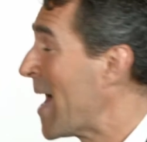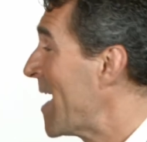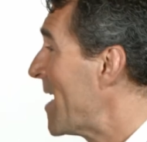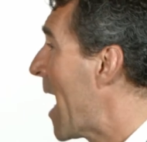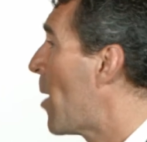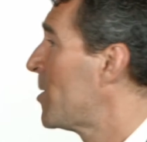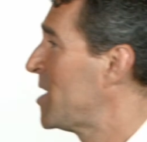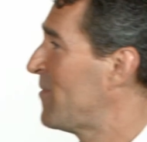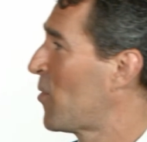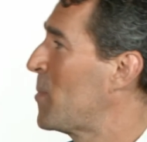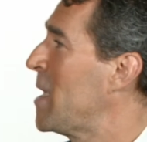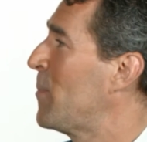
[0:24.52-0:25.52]
analogy for
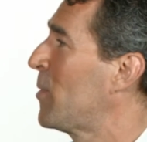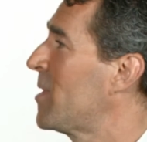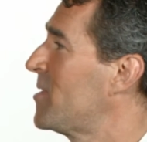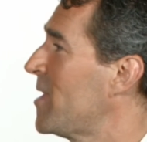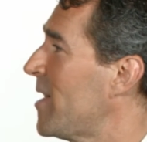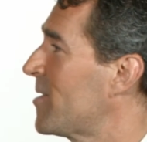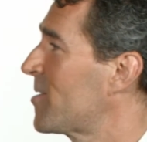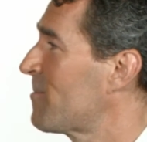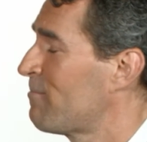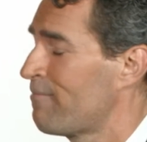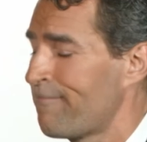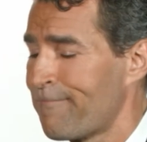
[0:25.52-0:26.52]
people is this.
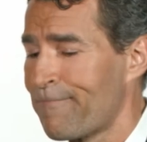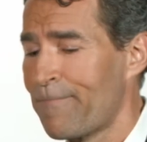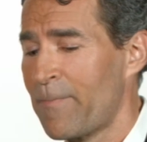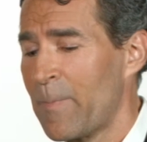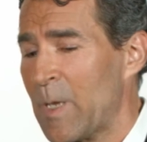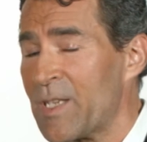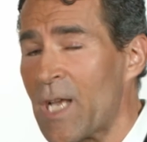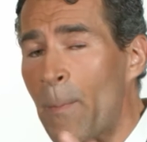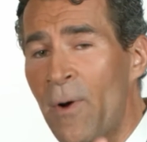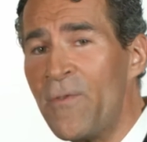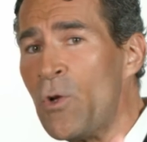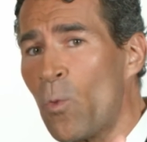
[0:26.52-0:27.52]
Some
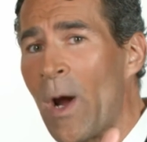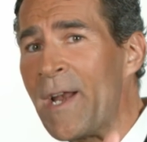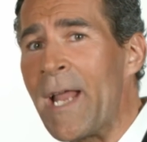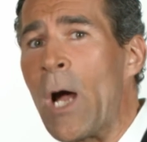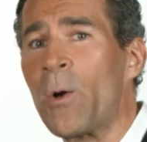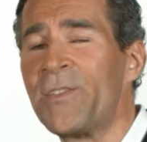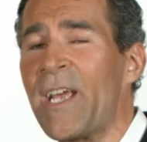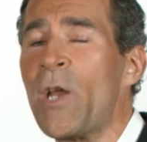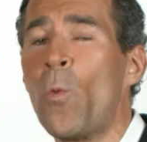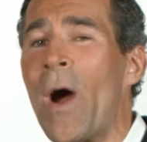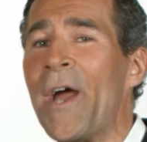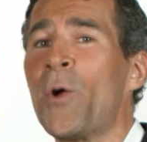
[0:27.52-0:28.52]
of you right now are
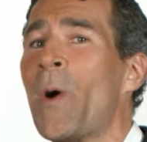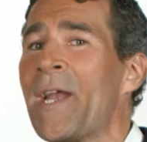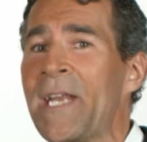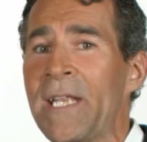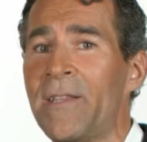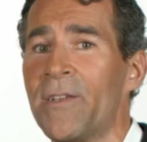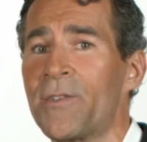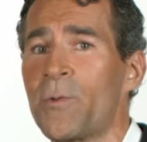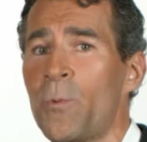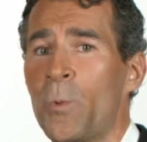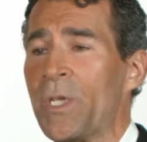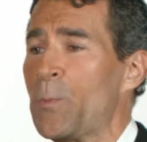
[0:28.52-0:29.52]
saying, why do I need this?
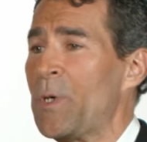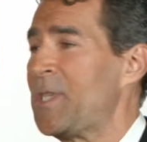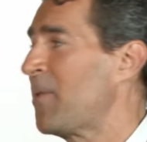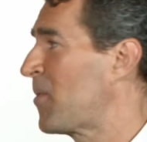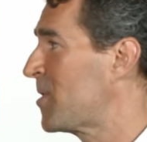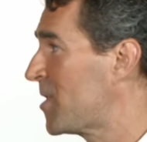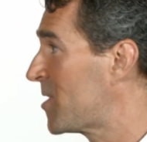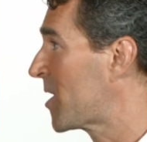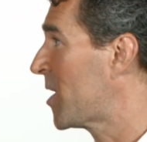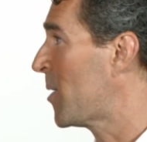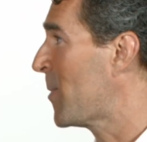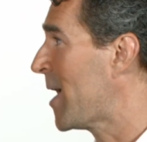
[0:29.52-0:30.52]
What difference is it
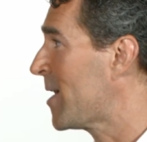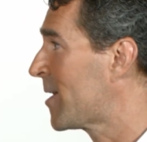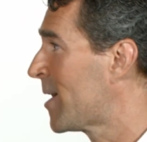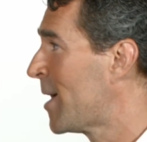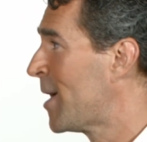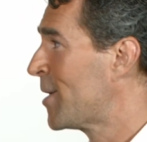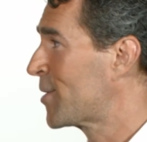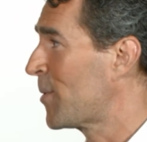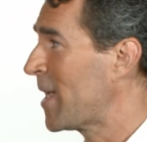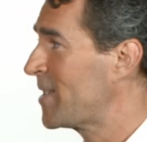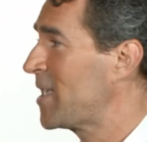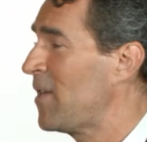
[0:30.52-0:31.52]
going to make? So
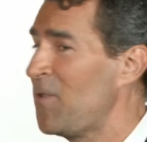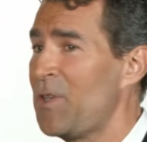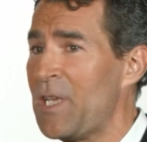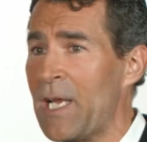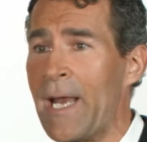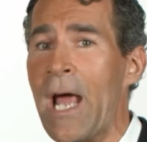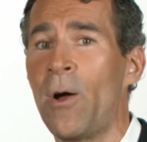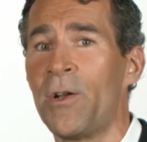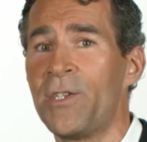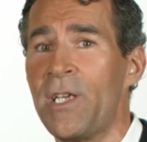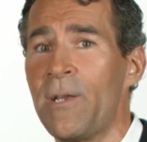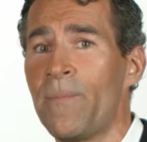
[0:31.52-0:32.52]
let's give you the
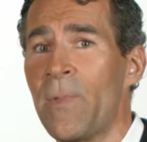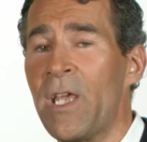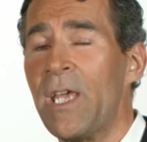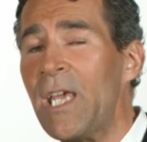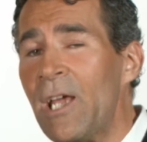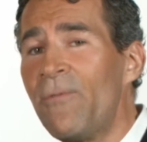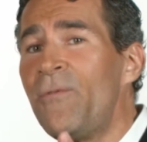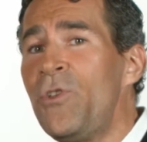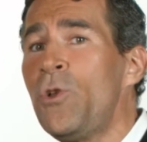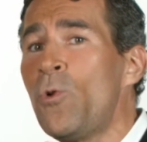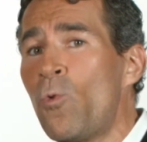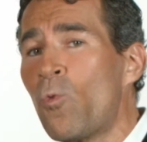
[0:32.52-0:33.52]
analogy. If
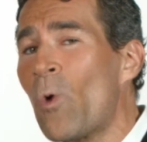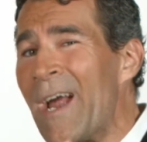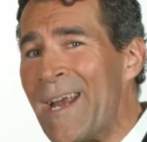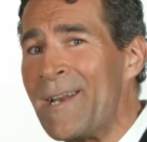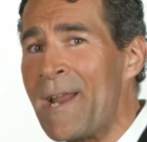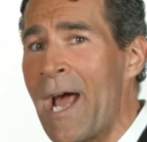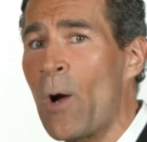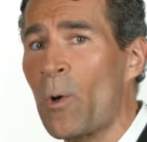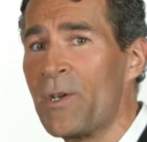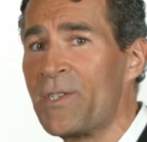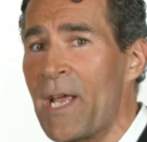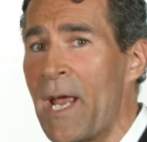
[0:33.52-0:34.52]
you right now
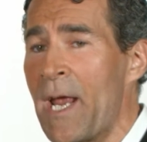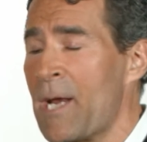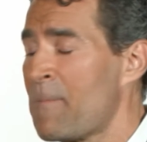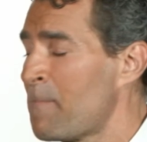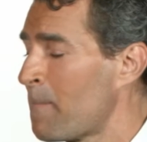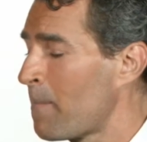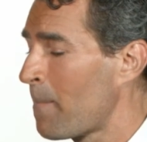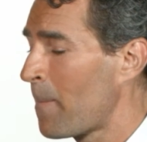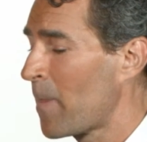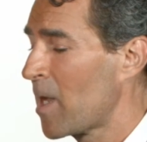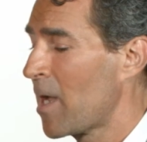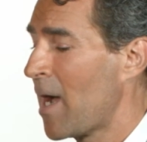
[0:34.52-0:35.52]
are saying,
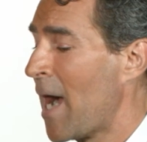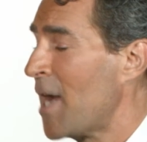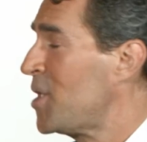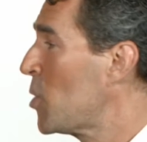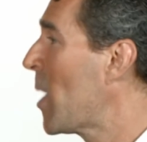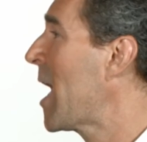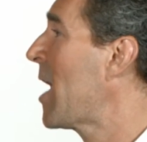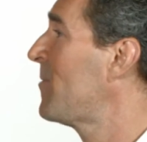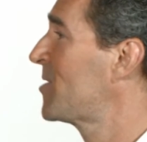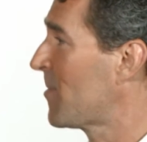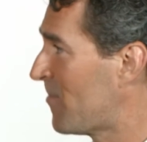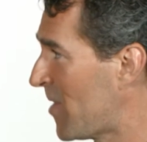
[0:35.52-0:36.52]
I do have
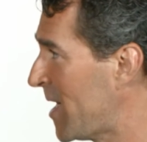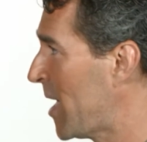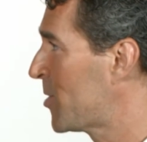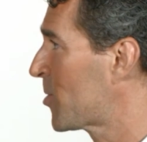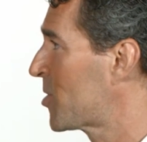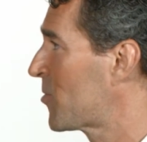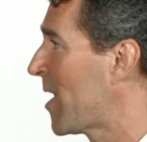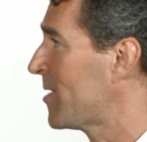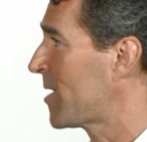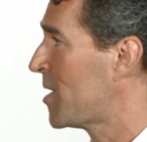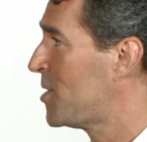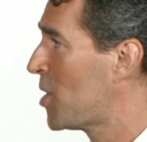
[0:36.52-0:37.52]
some financial stress,
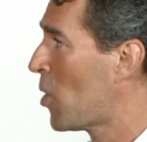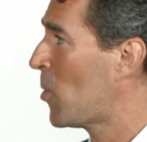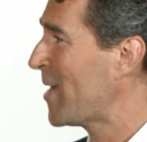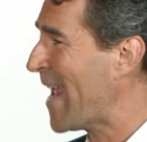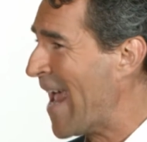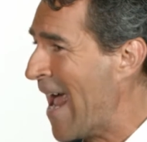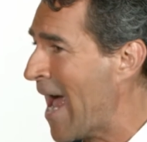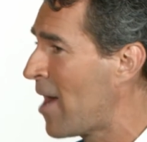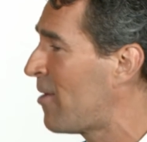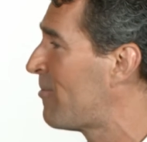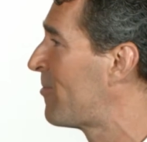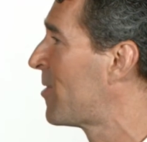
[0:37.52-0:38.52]
I don't have